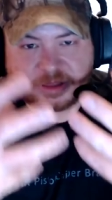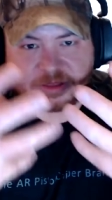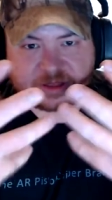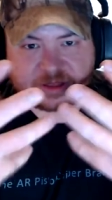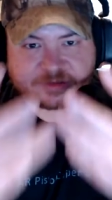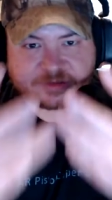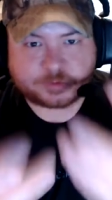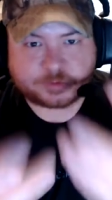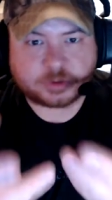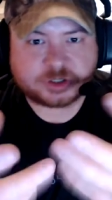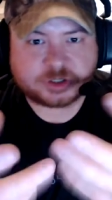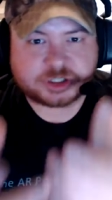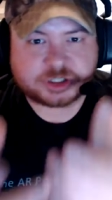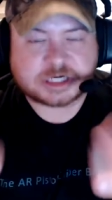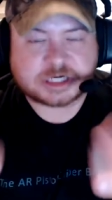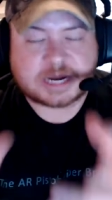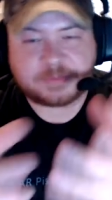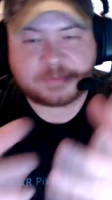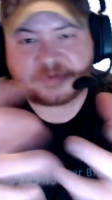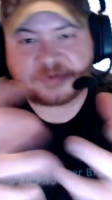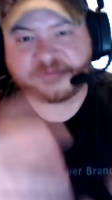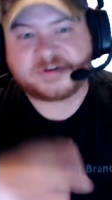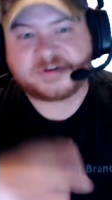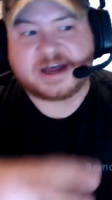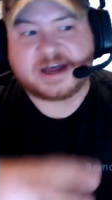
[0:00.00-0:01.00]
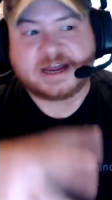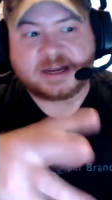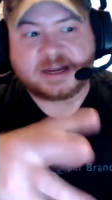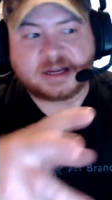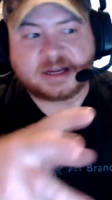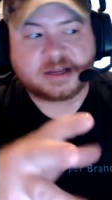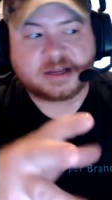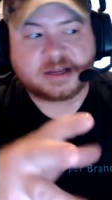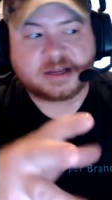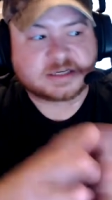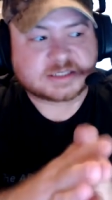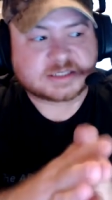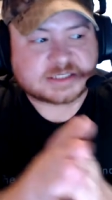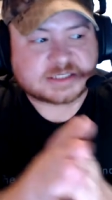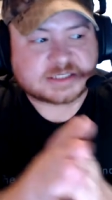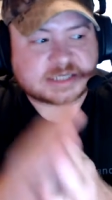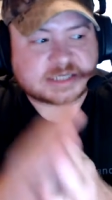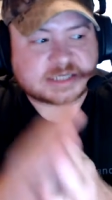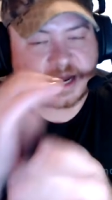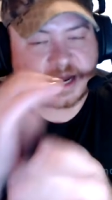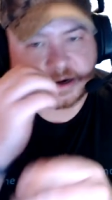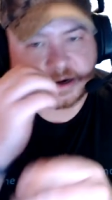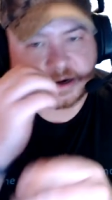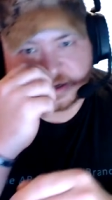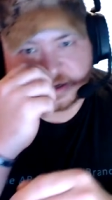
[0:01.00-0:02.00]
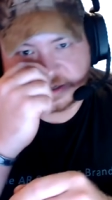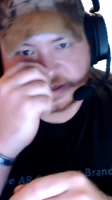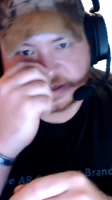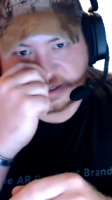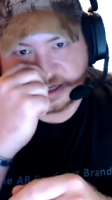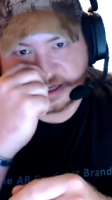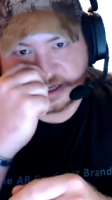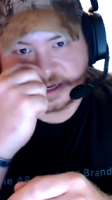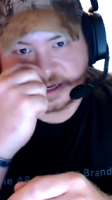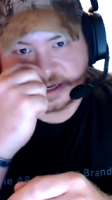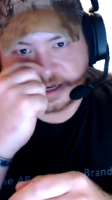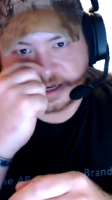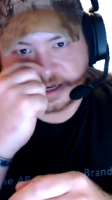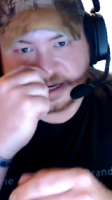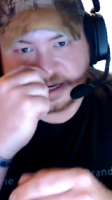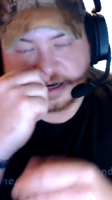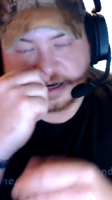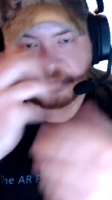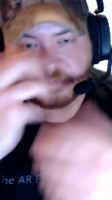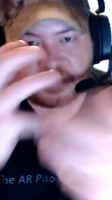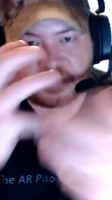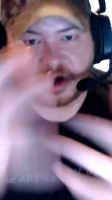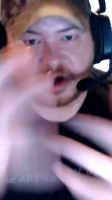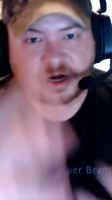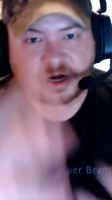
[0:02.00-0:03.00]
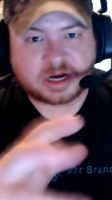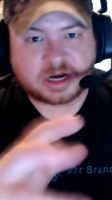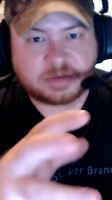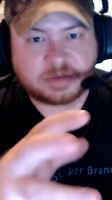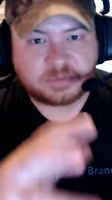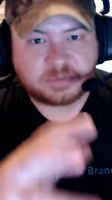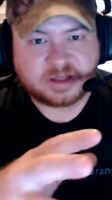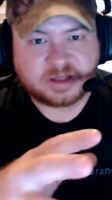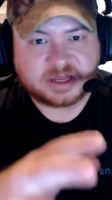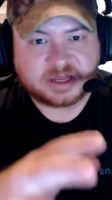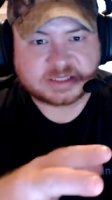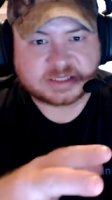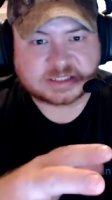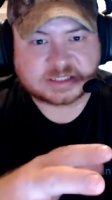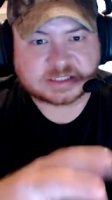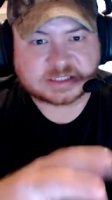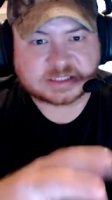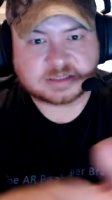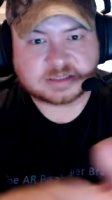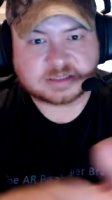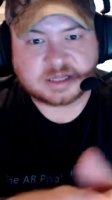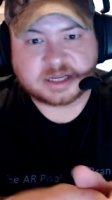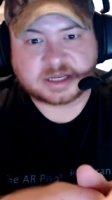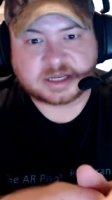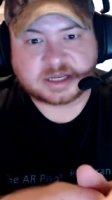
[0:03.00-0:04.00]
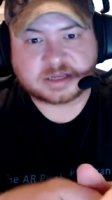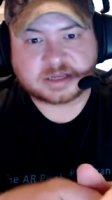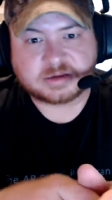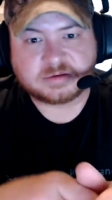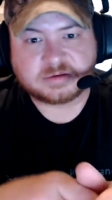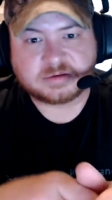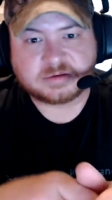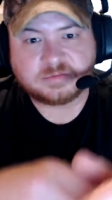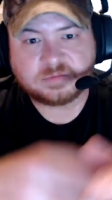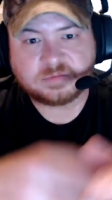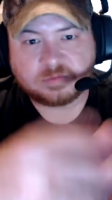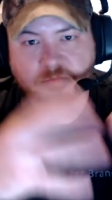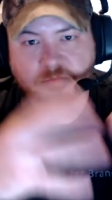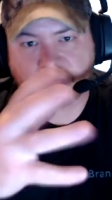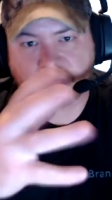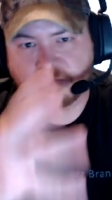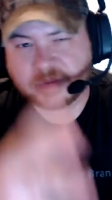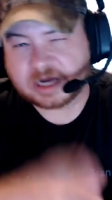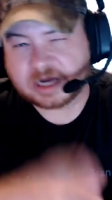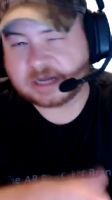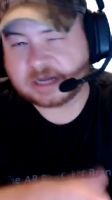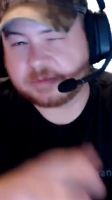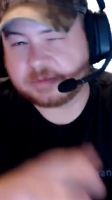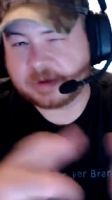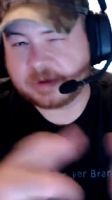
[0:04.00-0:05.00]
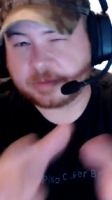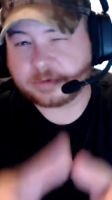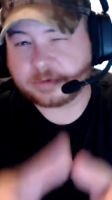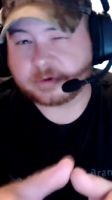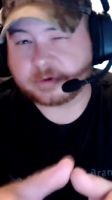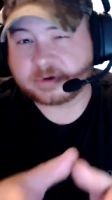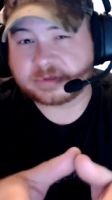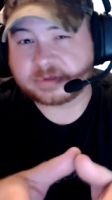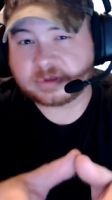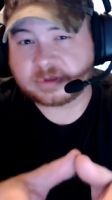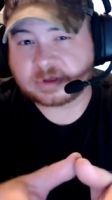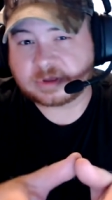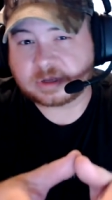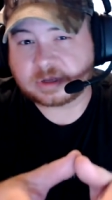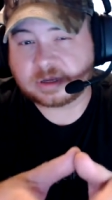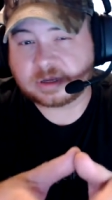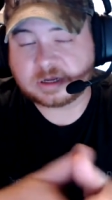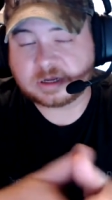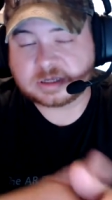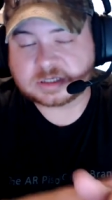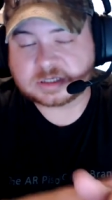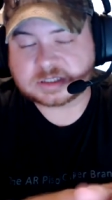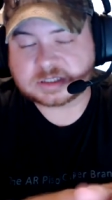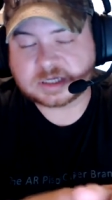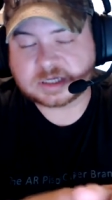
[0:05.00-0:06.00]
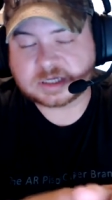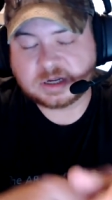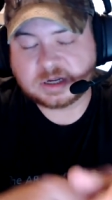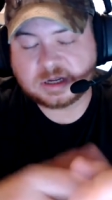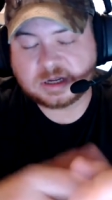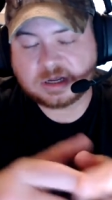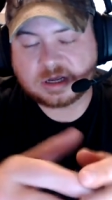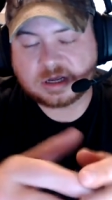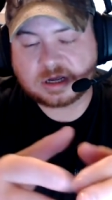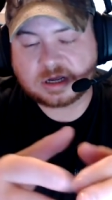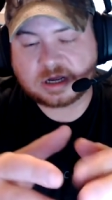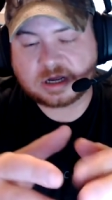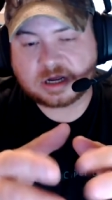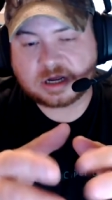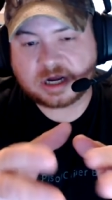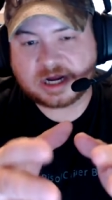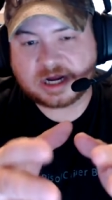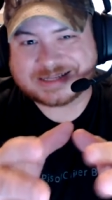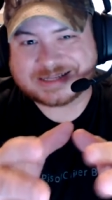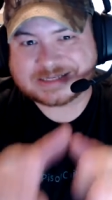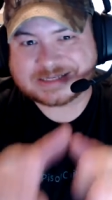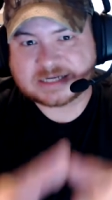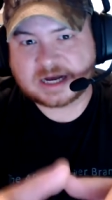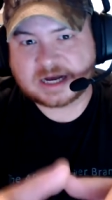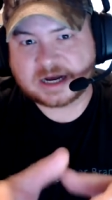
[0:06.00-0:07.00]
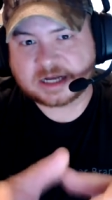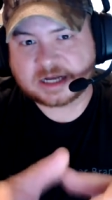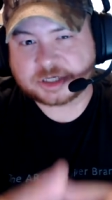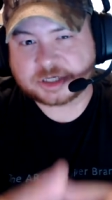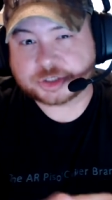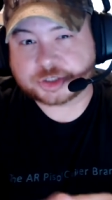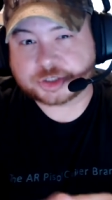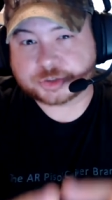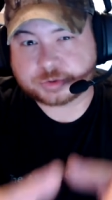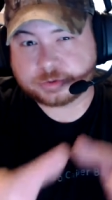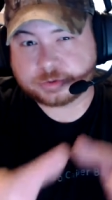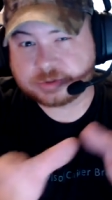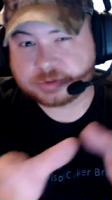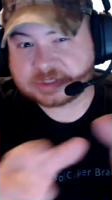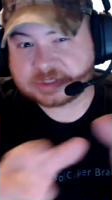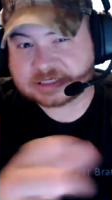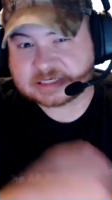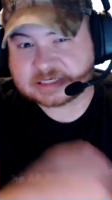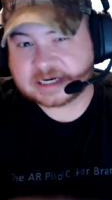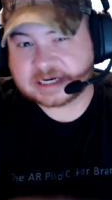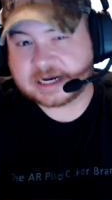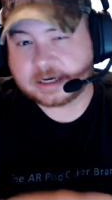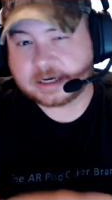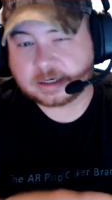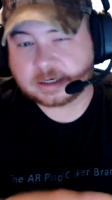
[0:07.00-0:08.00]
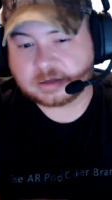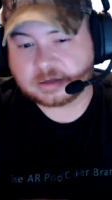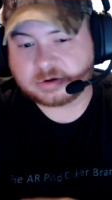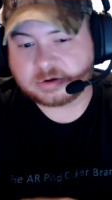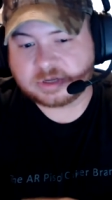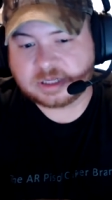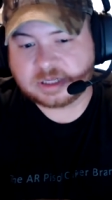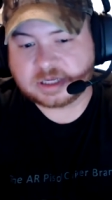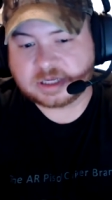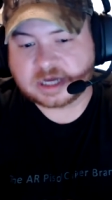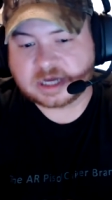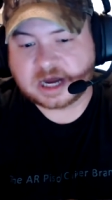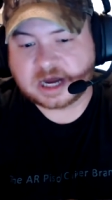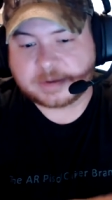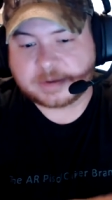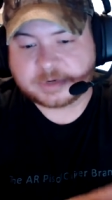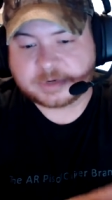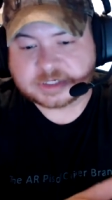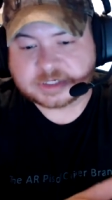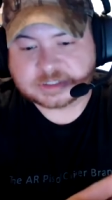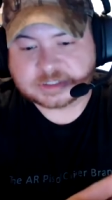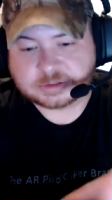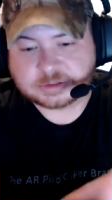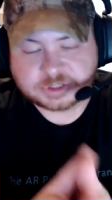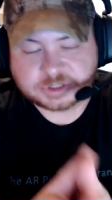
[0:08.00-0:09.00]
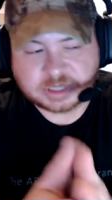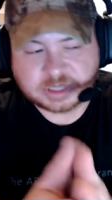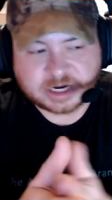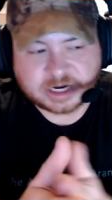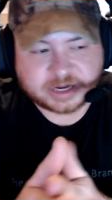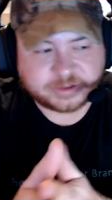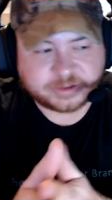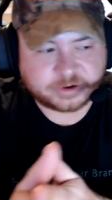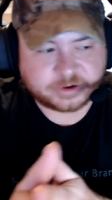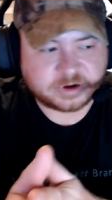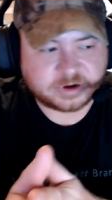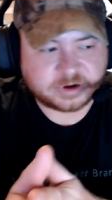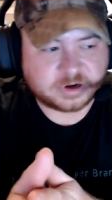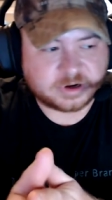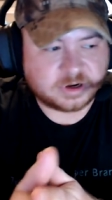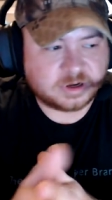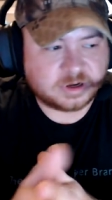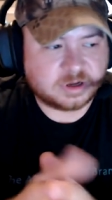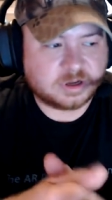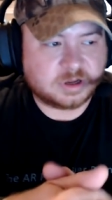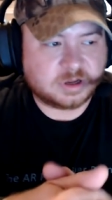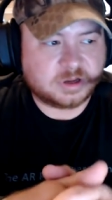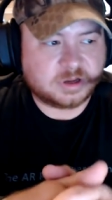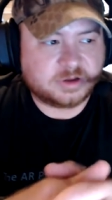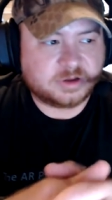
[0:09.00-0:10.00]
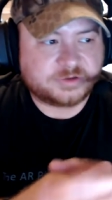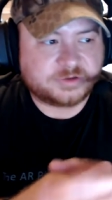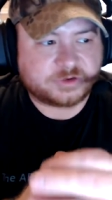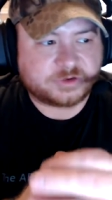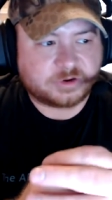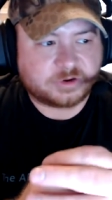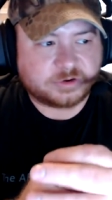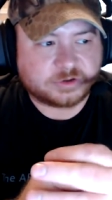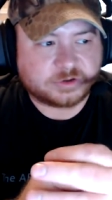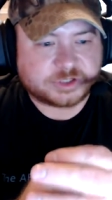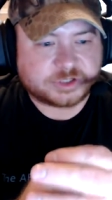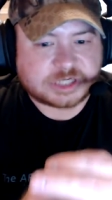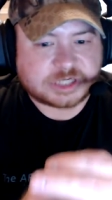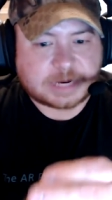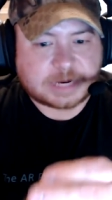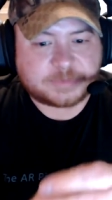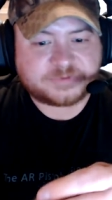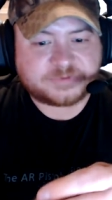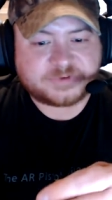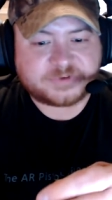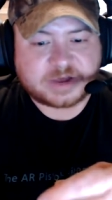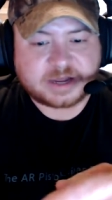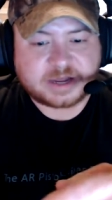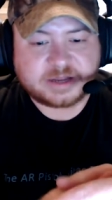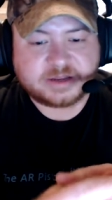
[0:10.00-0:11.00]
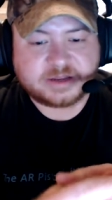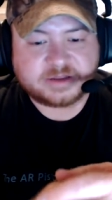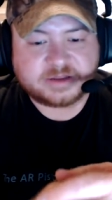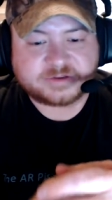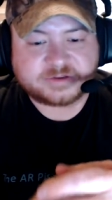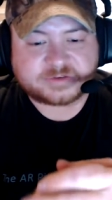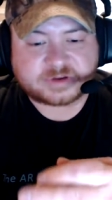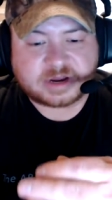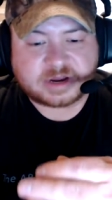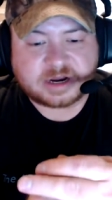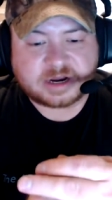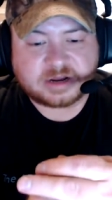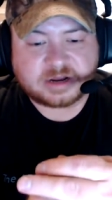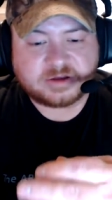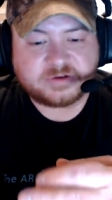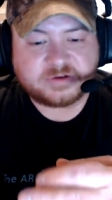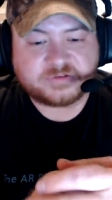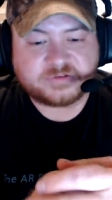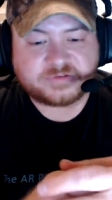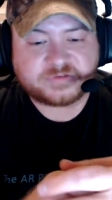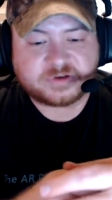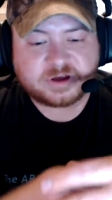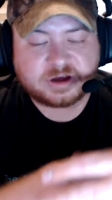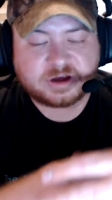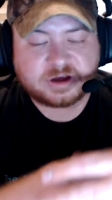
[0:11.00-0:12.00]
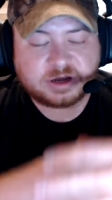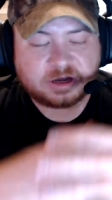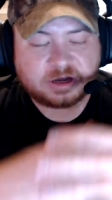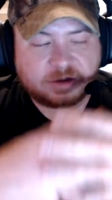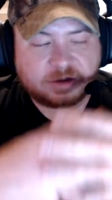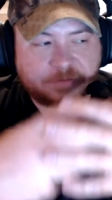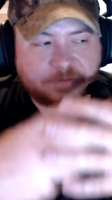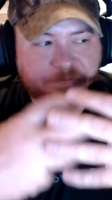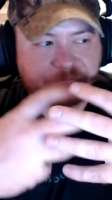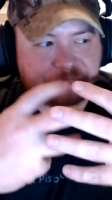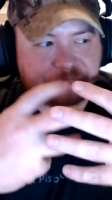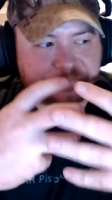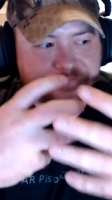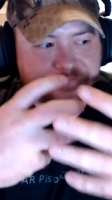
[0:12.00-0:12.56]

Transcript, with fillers: that's what Shopify is. It's not like a marketplace like many people are thinking it is, uh, and it's not a true standalone e-commerce solution either. So Shopify is kind of um,